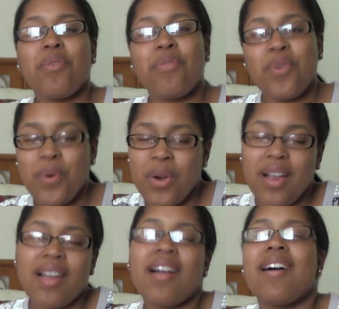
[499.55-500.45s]

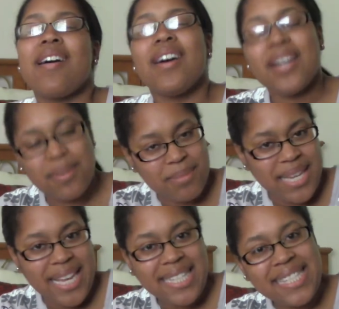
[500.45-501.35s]
for
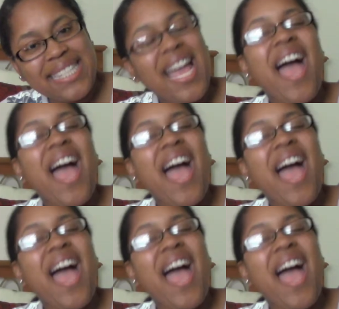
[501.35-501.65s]
updates.